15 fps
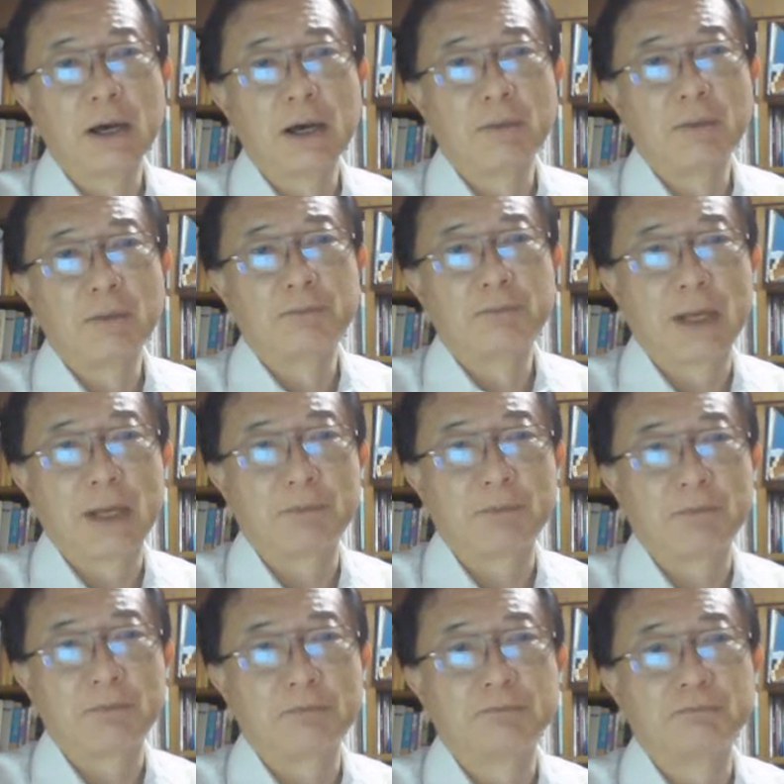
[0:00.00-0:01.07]

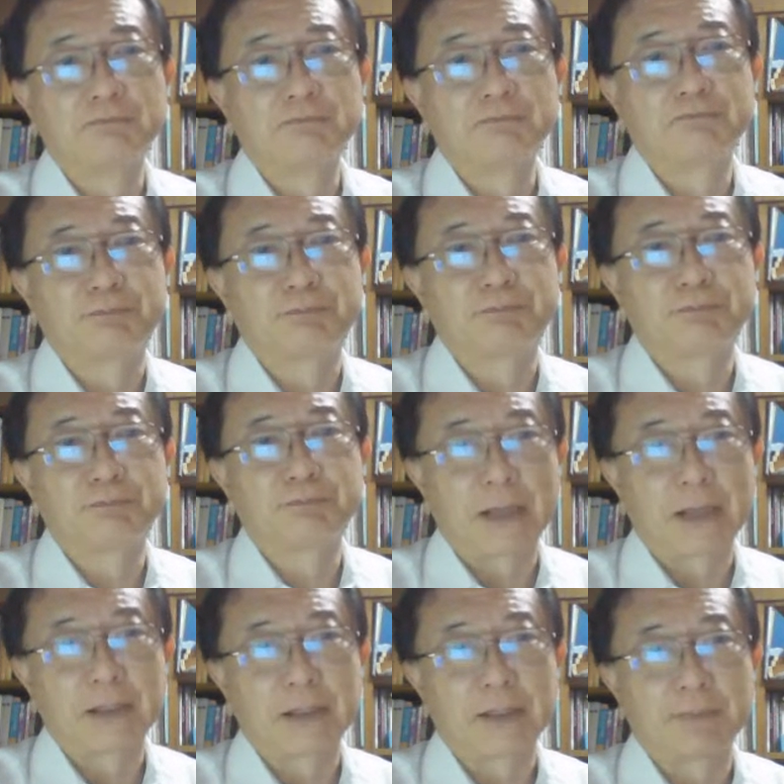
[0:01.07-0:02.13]

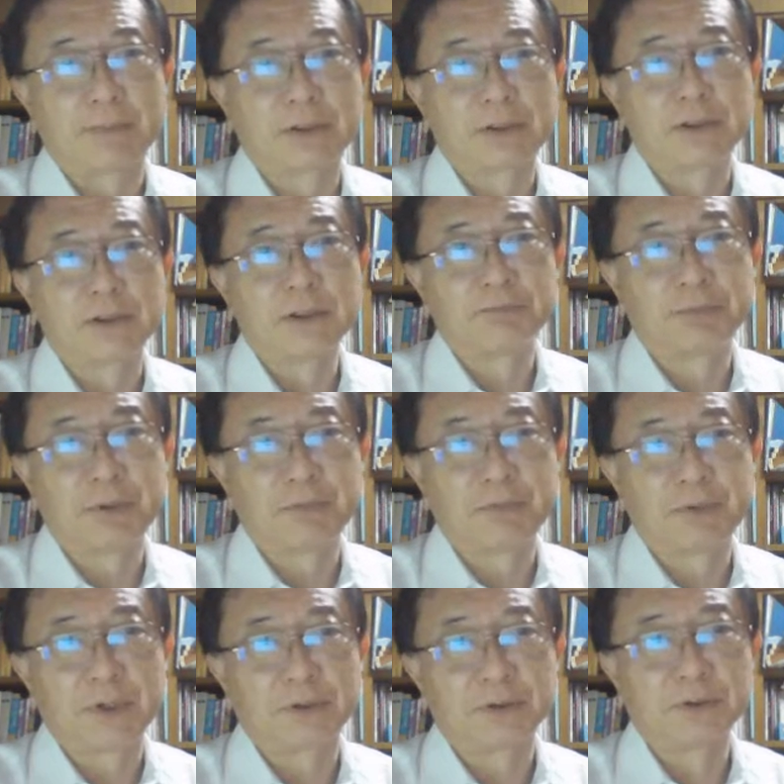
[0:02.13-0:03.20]
pre-pandemic period.